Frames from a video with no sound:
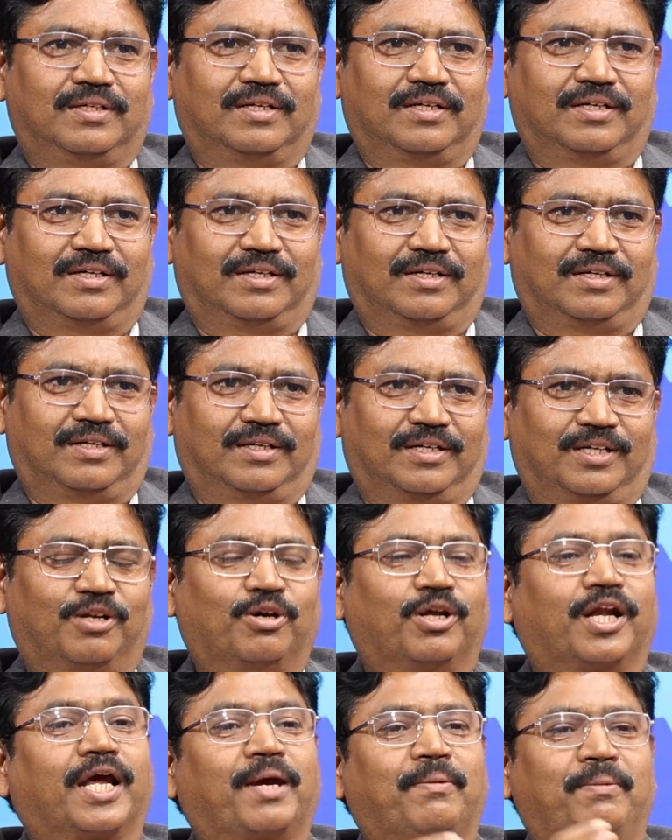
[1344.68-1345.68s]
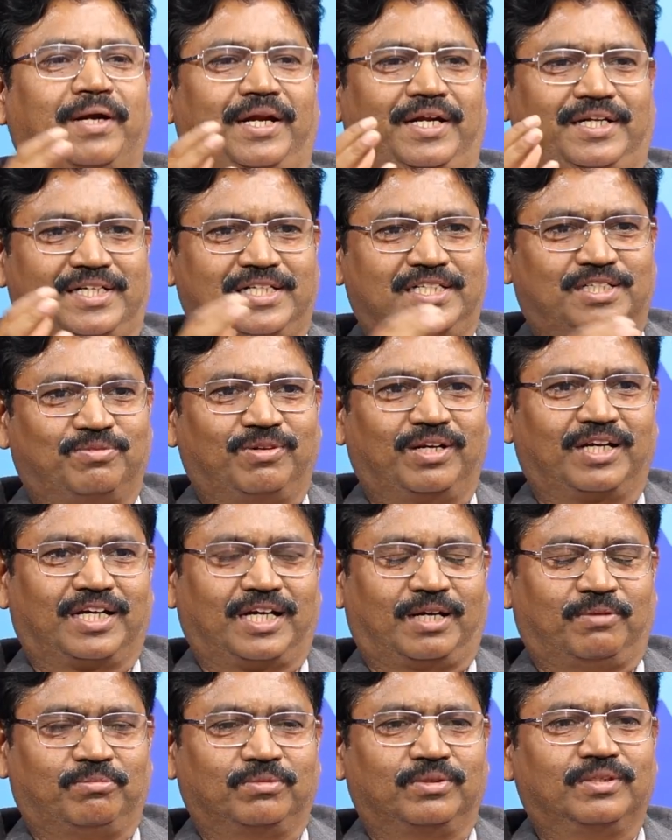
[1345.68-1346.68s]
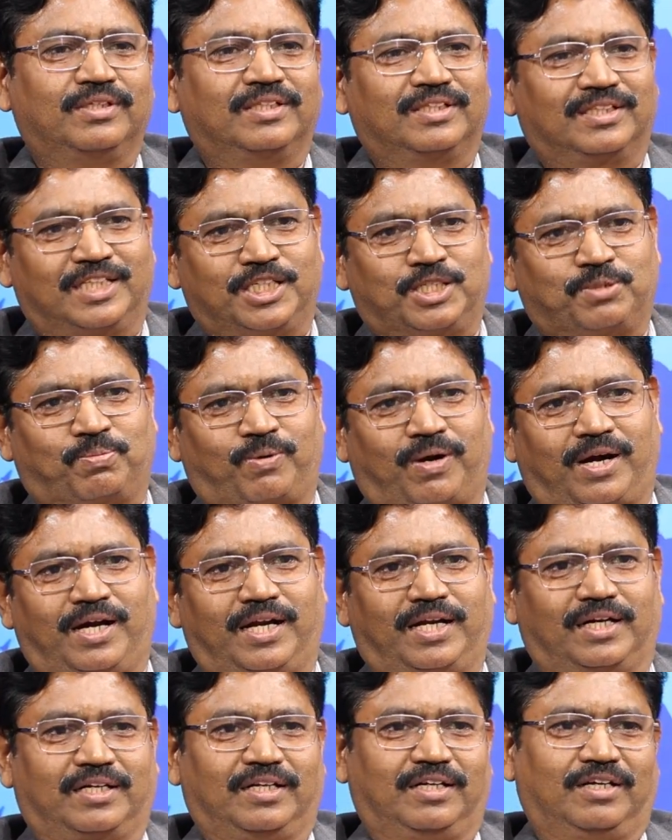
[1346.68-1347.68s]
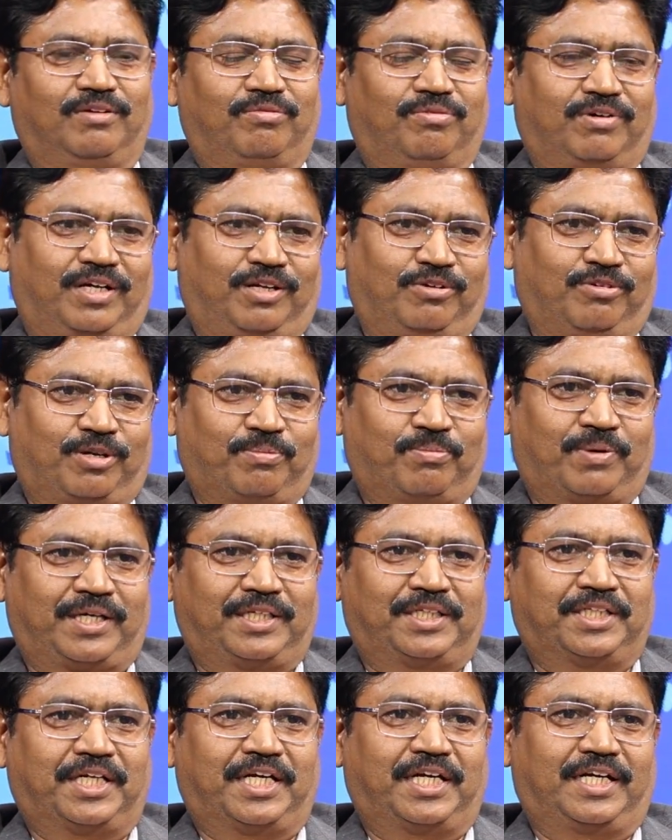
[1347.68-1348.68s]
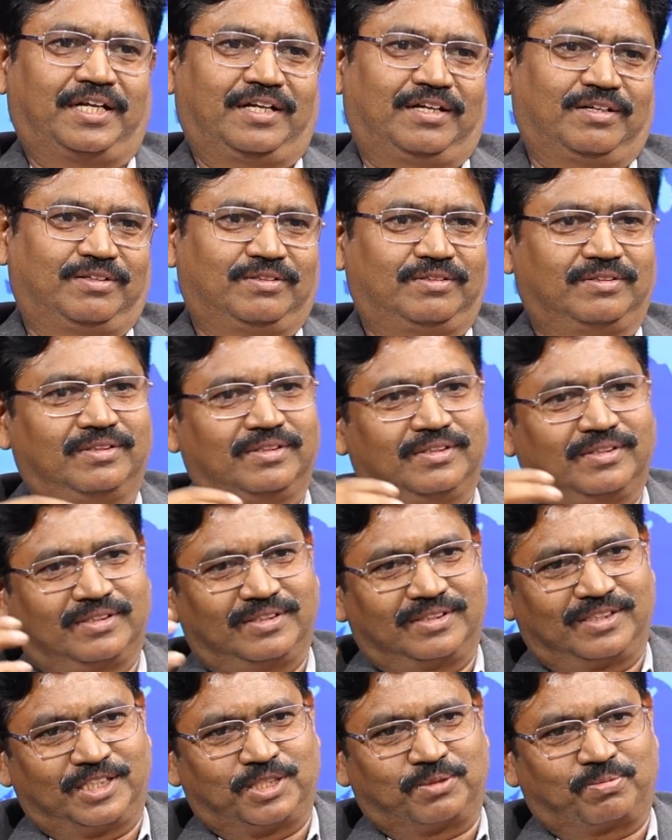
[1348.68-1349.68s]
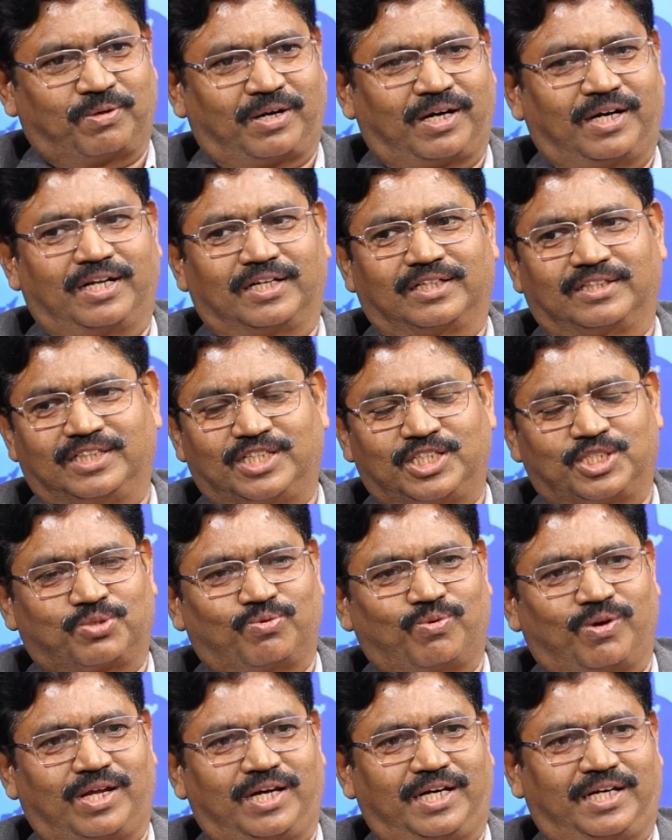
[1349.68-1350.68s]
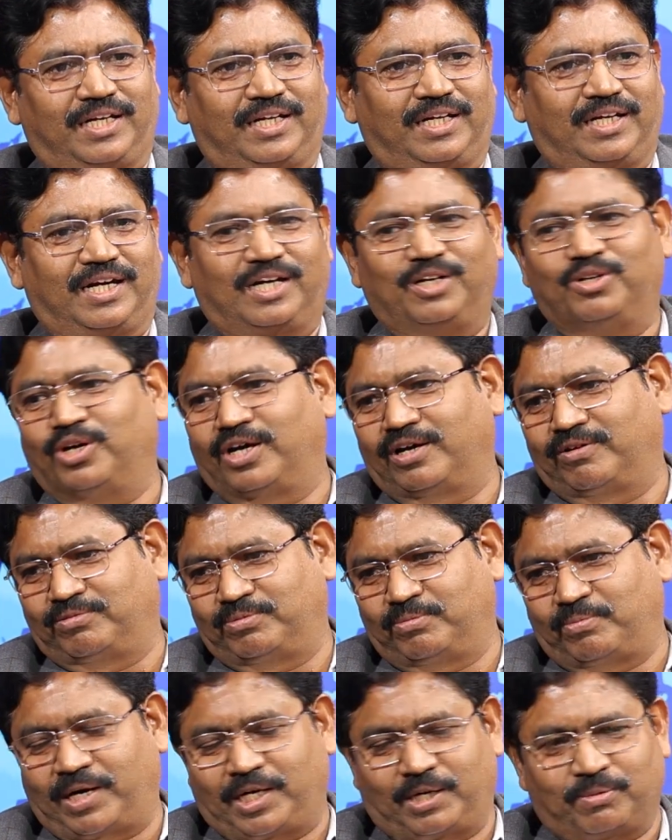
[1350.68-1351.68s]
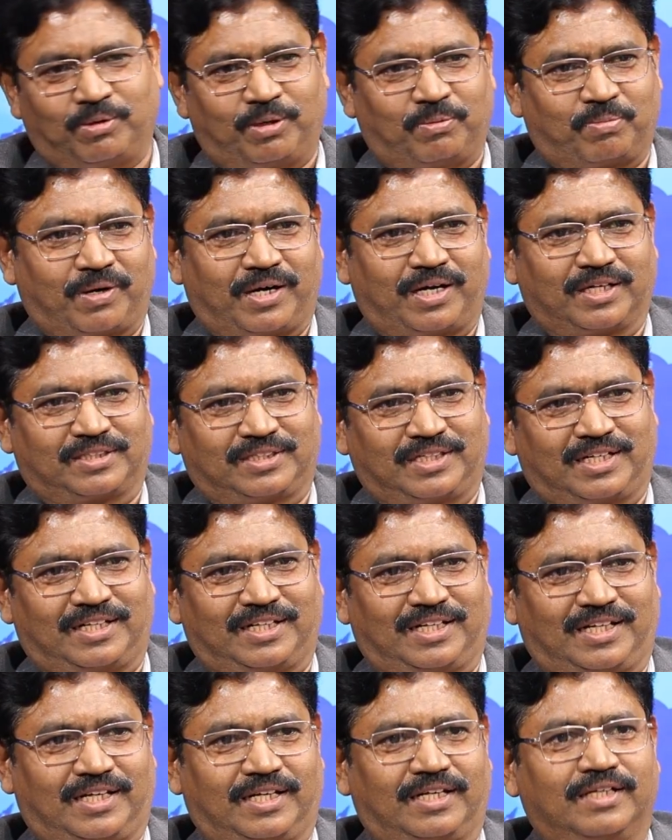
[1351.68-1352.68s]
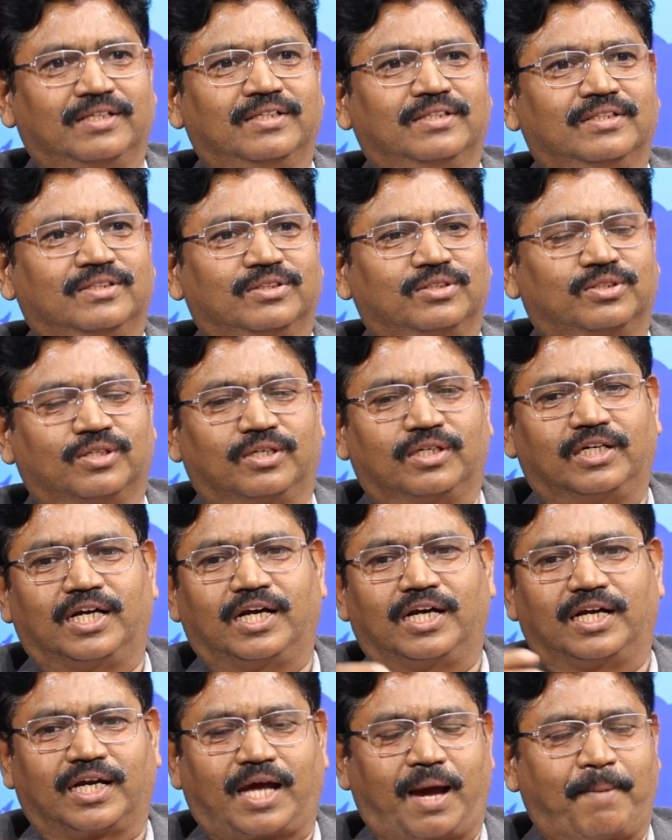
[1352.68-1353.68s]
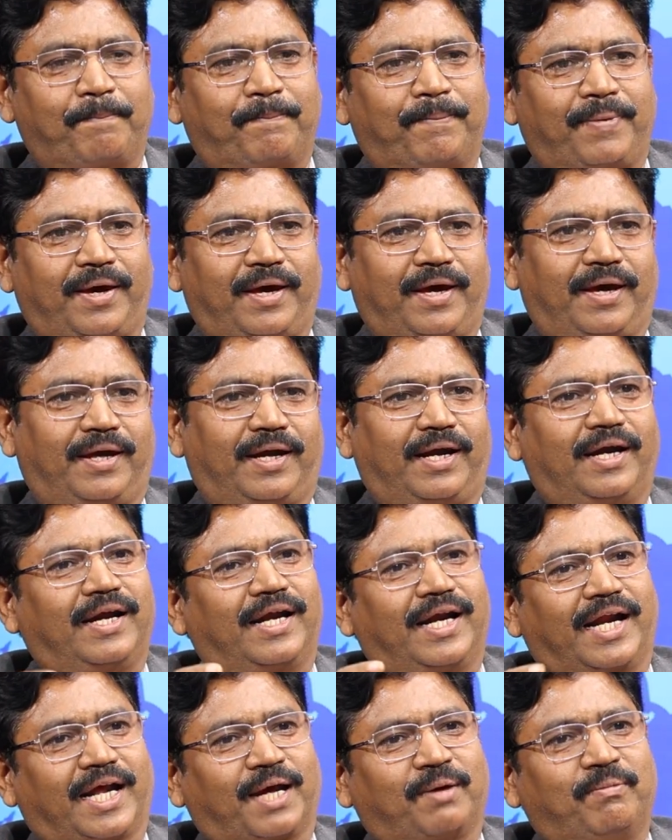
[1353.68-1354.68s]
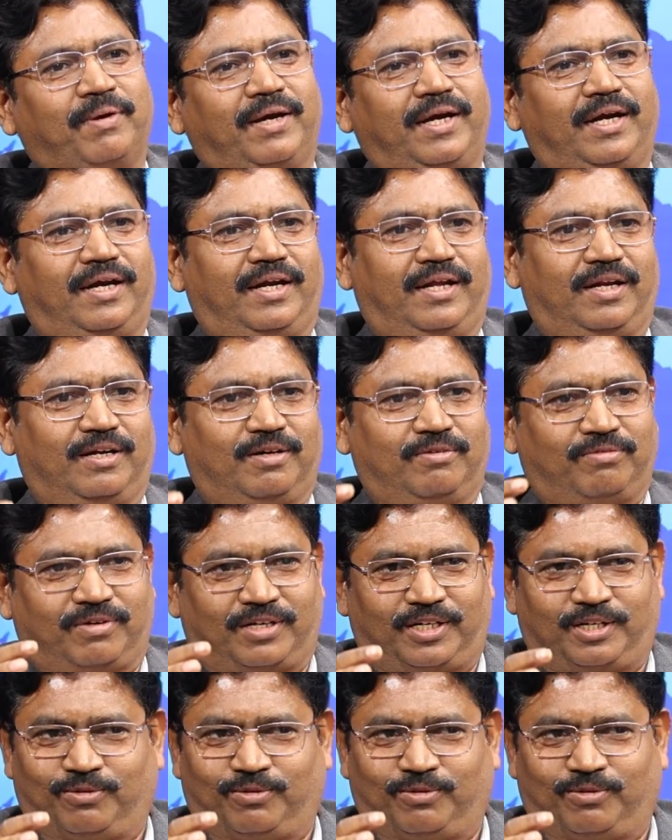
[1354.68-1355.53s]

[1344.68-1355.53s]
recommendations will come. This product for your budget, this product, this quality, and you have multiple products are there, so it will compare and recommend for